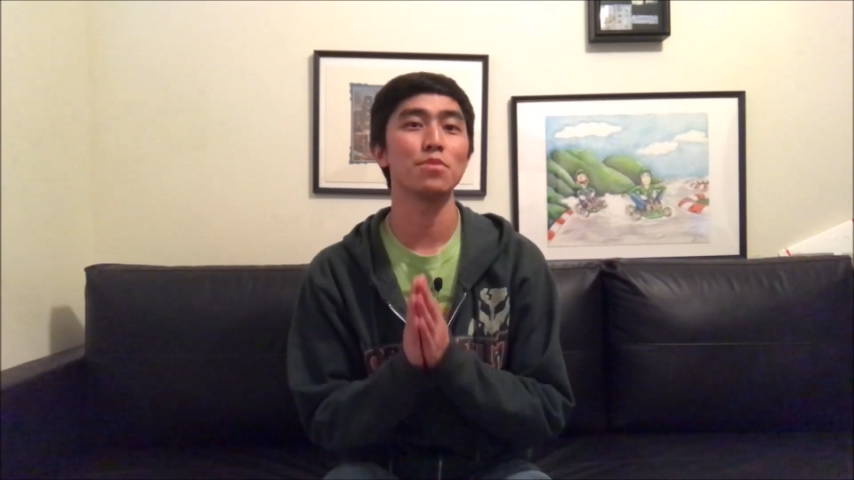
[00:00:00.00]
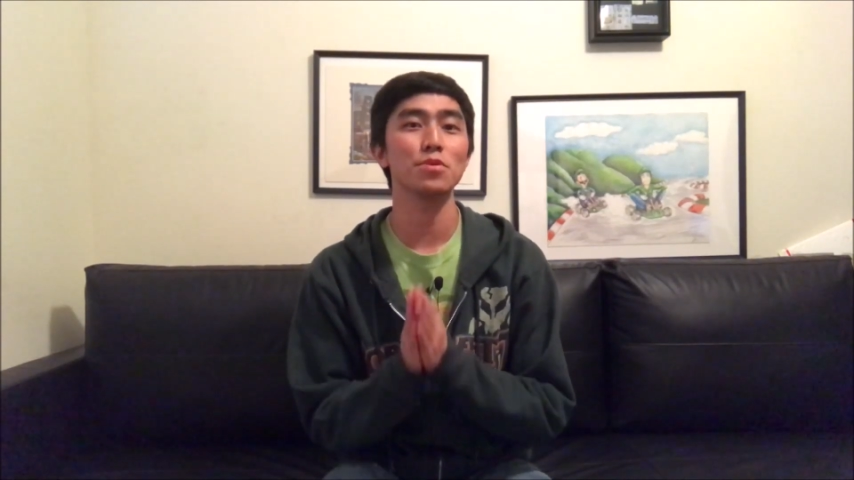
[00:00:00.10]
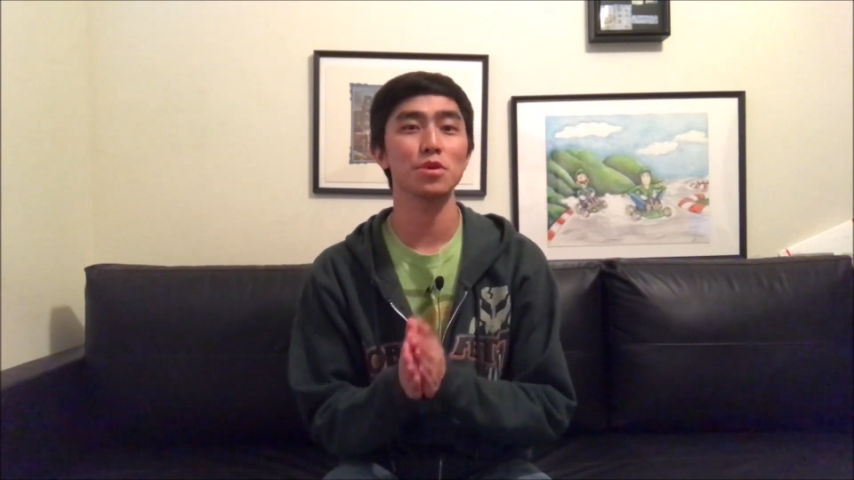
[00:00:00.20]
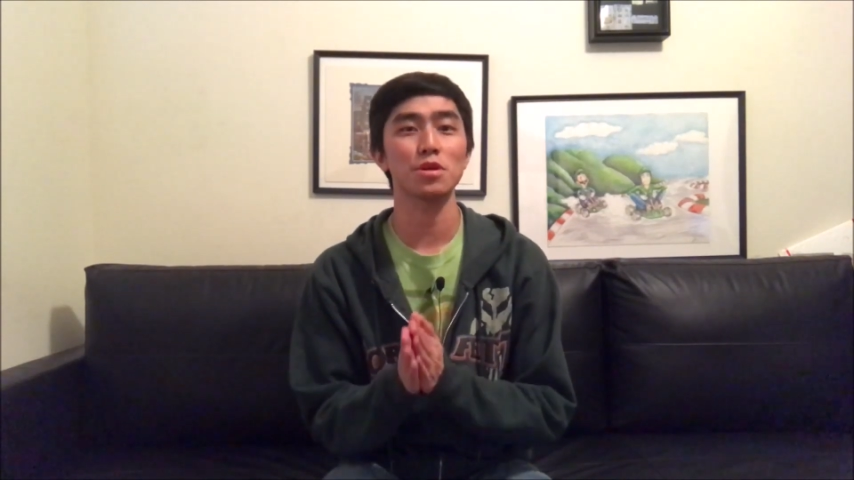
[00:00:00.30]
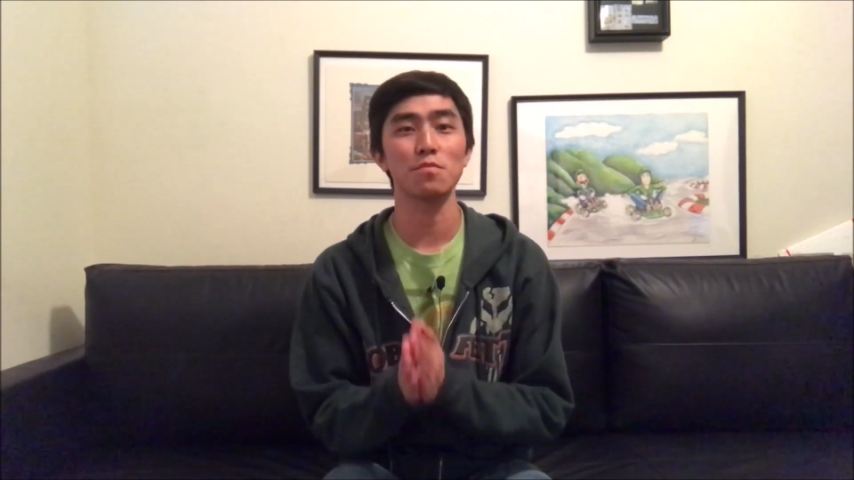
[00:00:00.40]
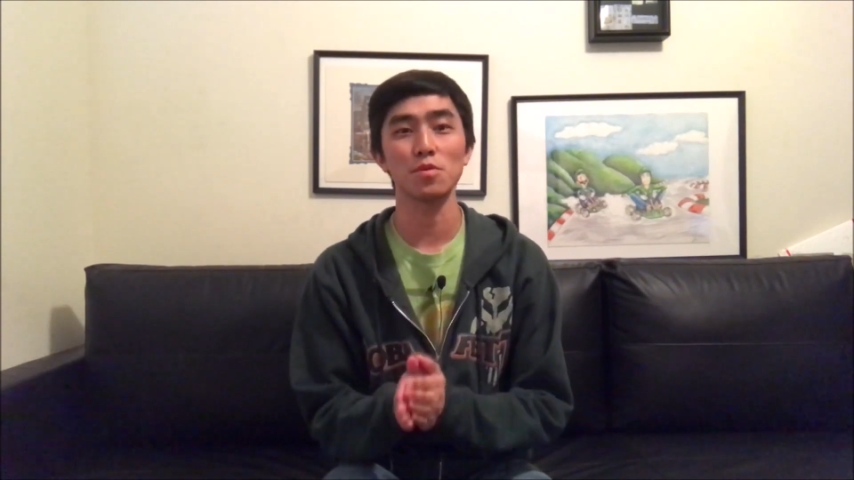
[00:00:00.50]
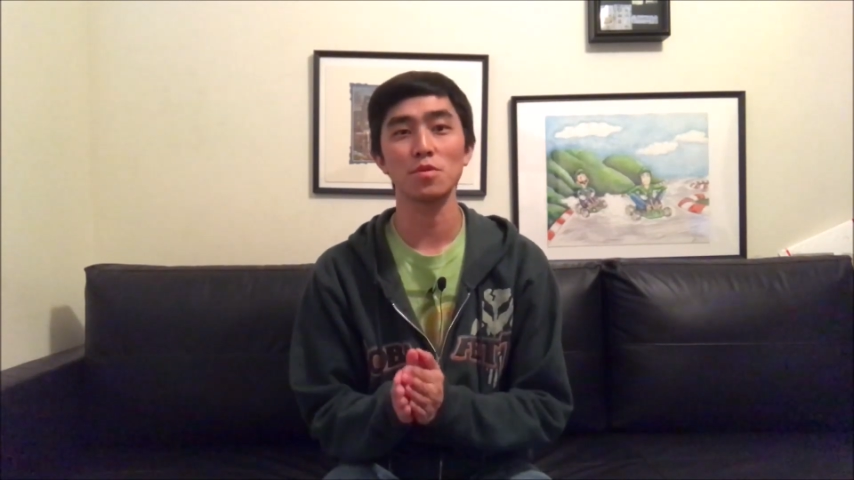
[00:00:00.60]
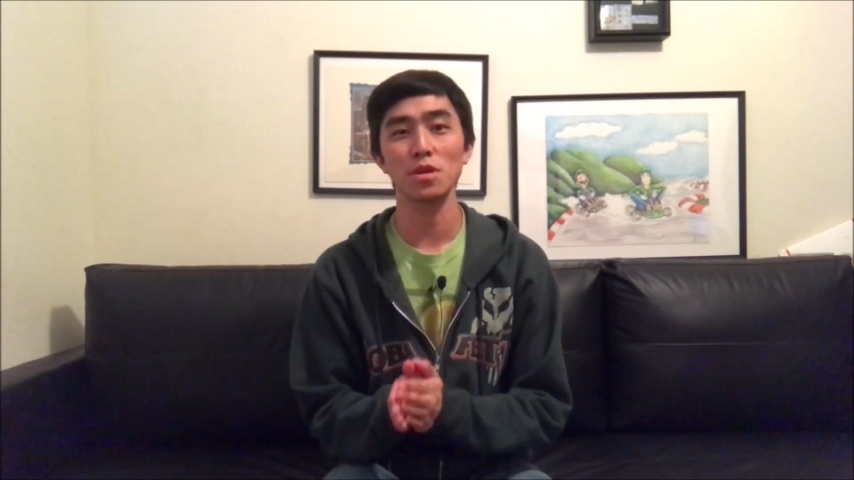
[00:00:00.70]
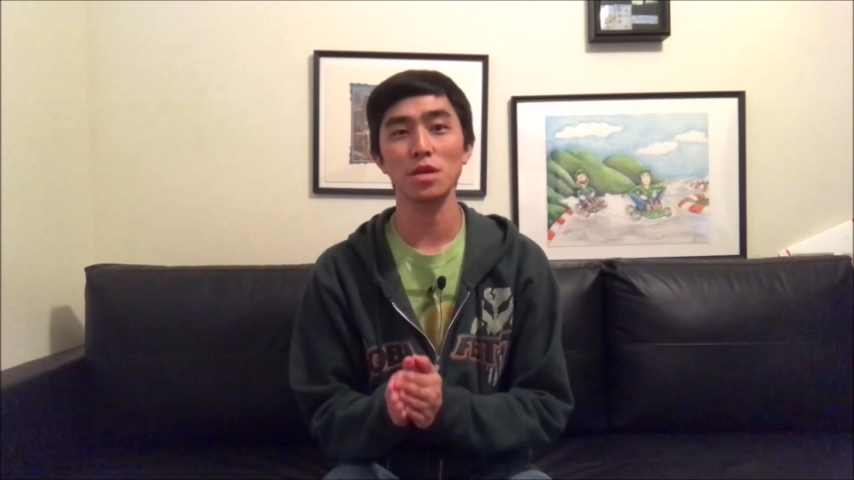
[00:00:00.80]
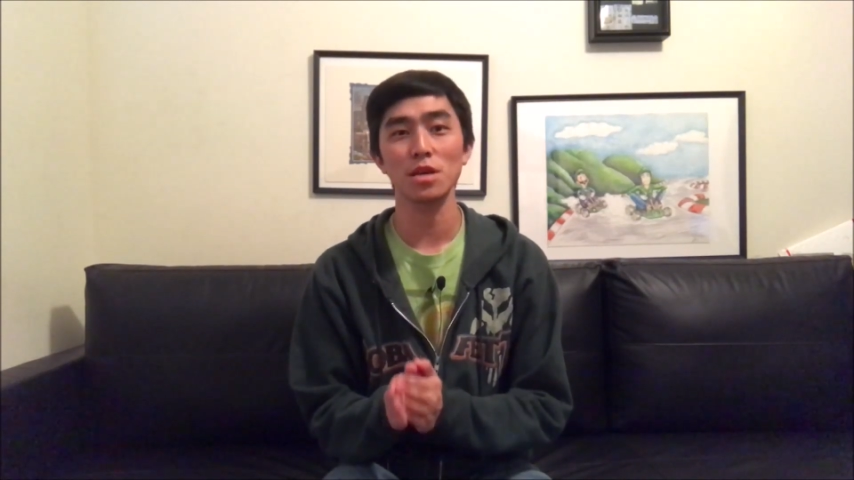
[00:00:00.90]
build a
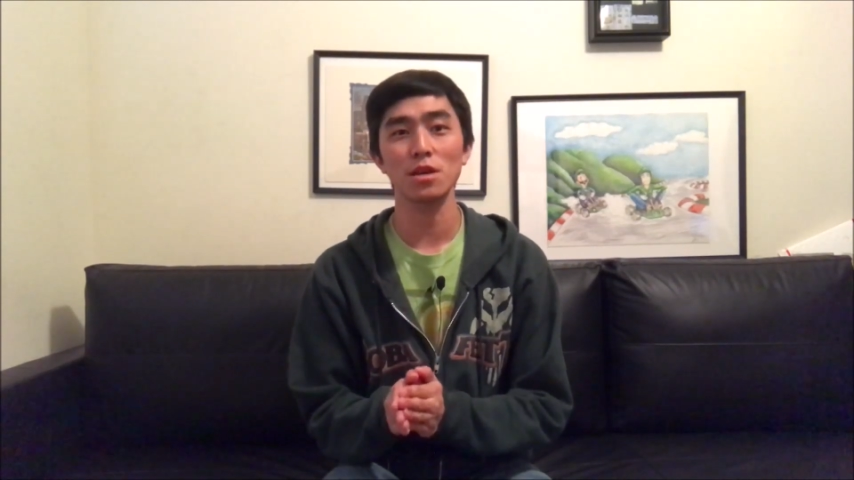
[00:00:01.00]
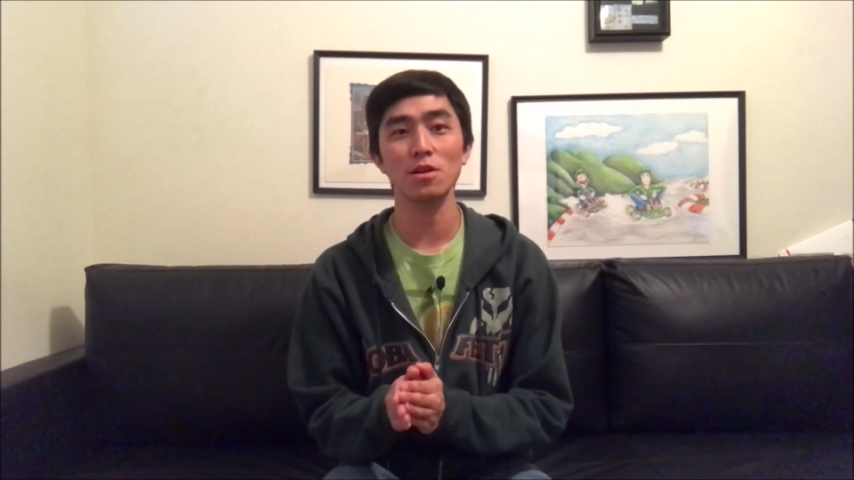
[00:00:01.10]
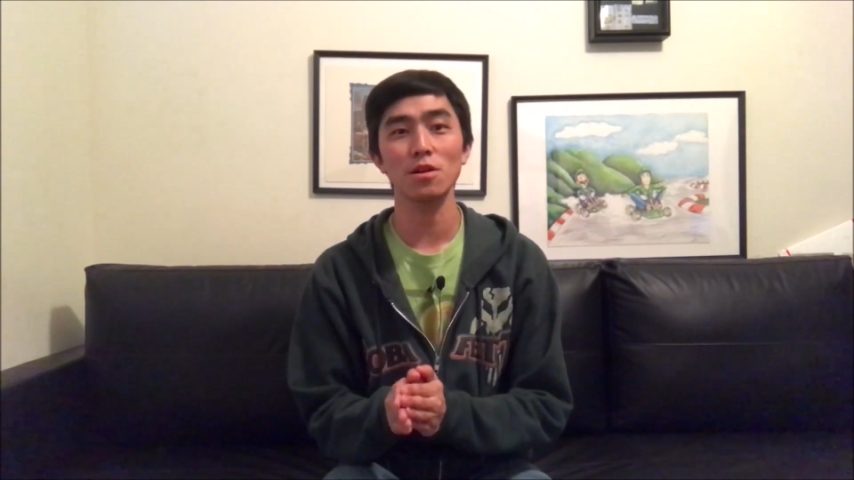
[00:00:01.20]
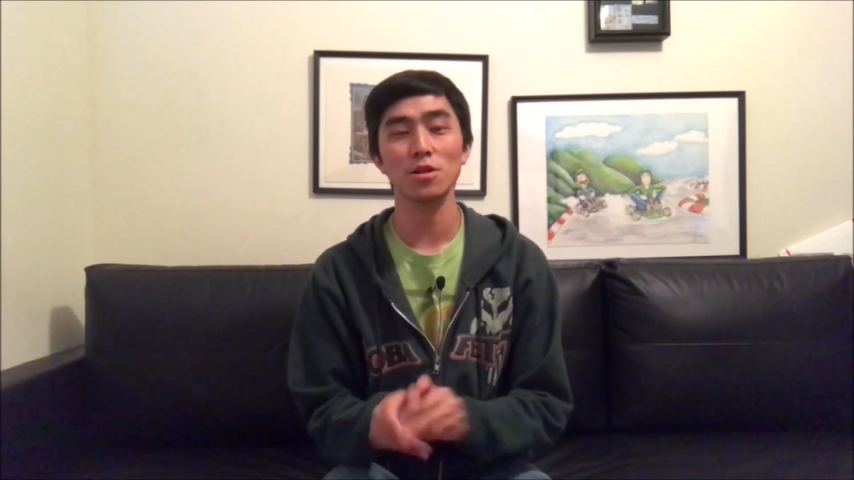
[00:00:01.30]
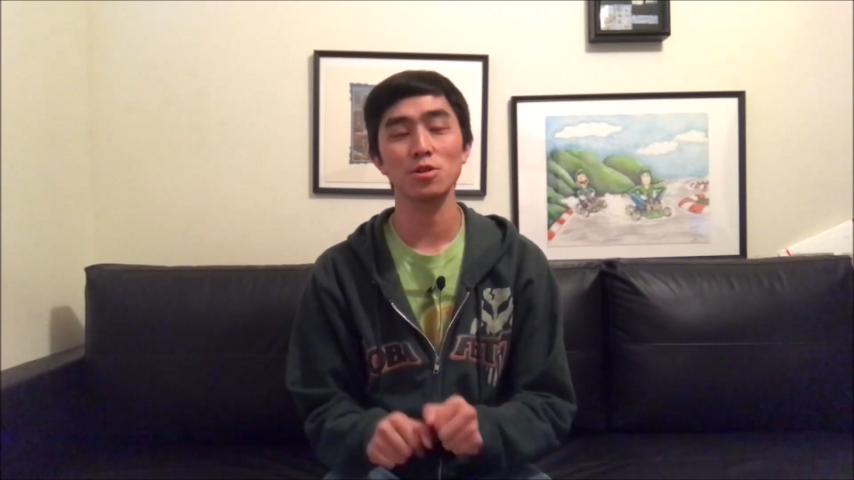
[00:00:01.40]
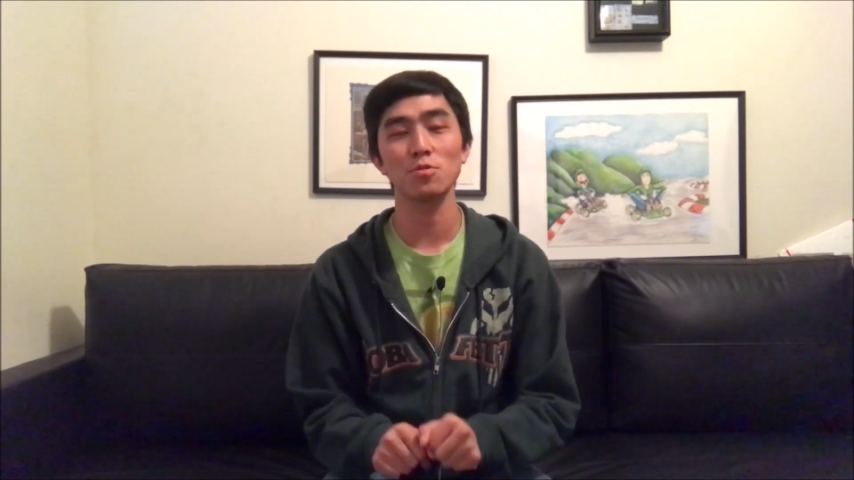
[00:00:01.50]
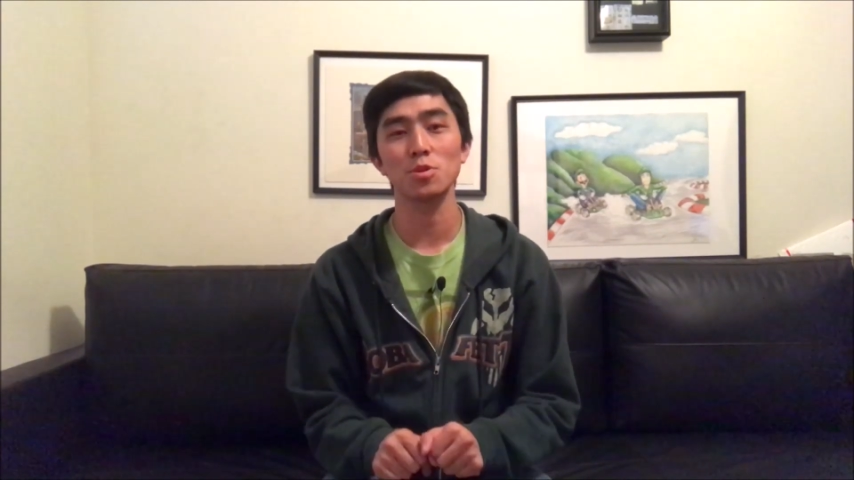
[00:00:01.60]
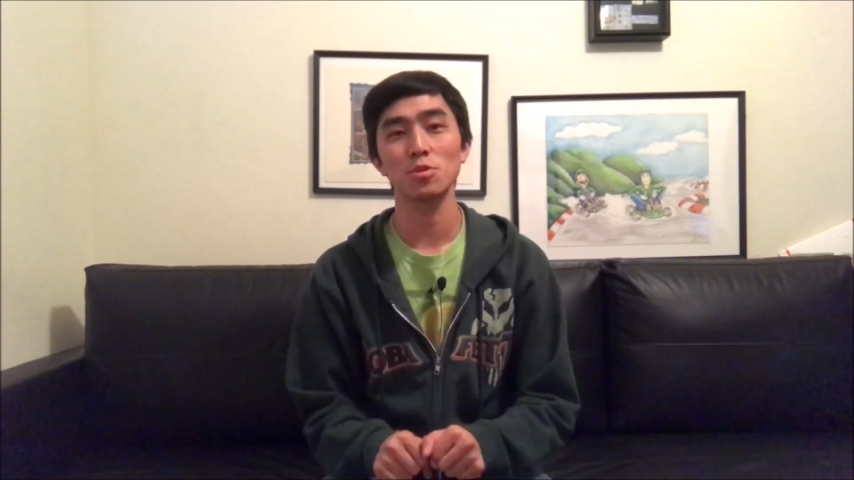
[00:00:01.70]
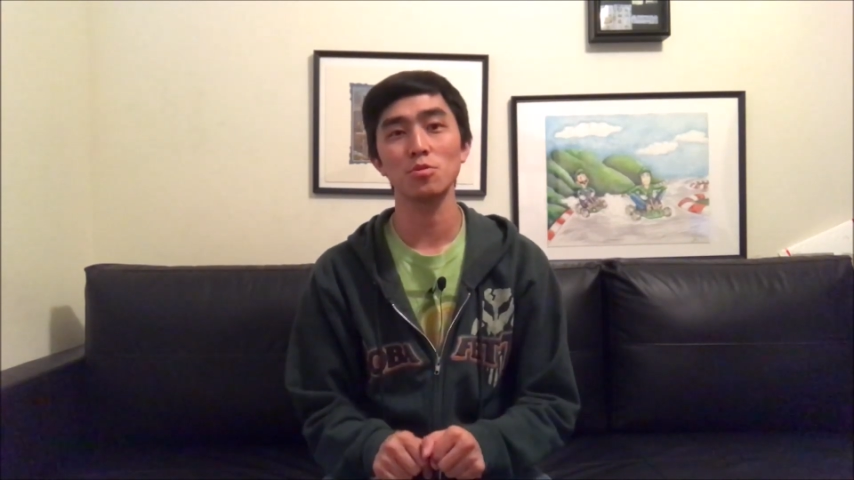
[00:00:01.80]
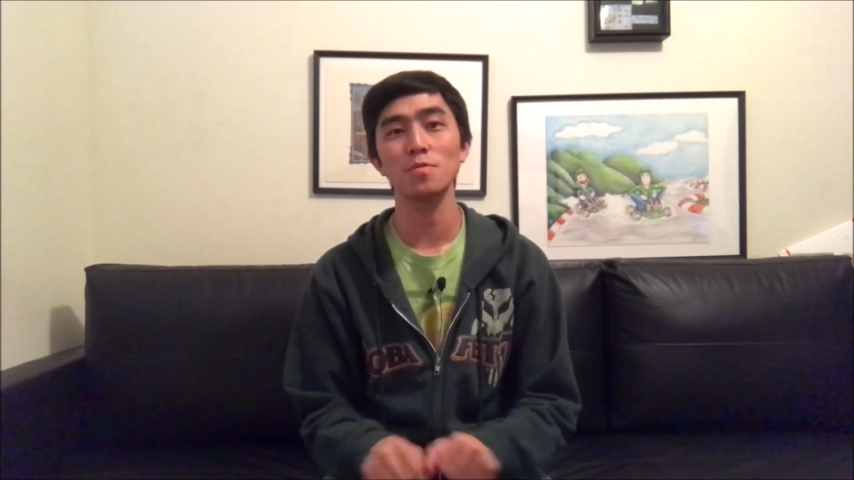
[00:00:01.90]
community here on
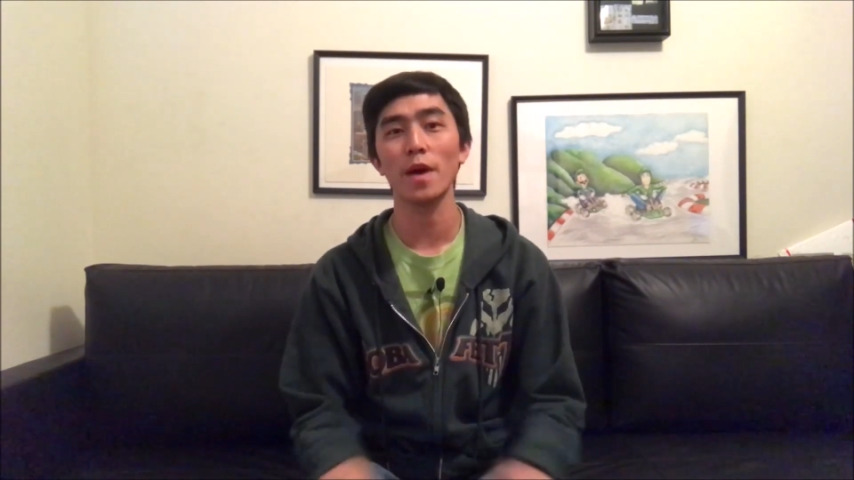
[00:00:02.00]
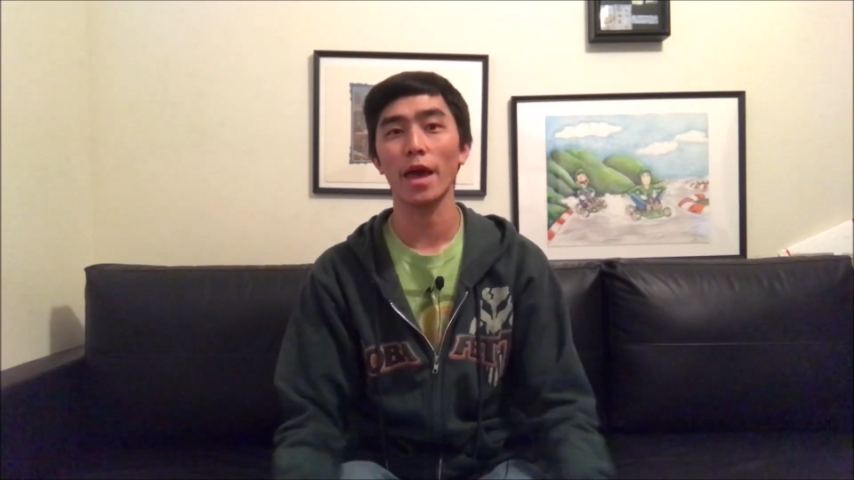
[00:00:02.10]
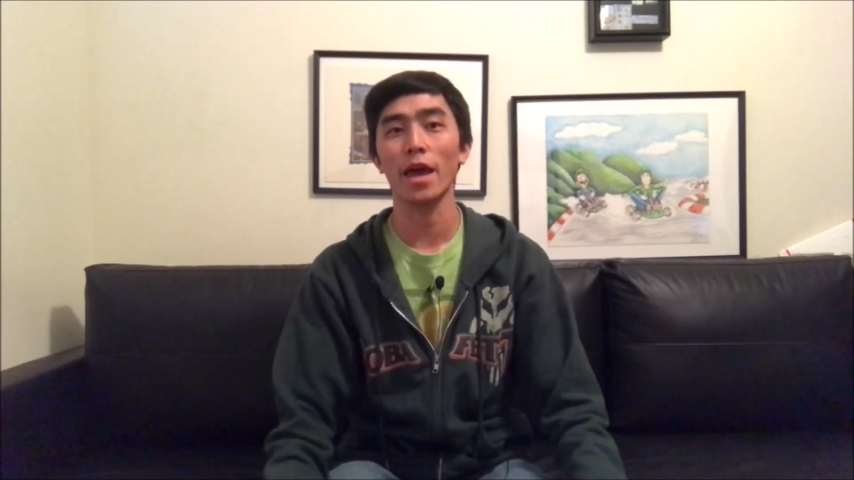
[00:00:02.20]
YouTube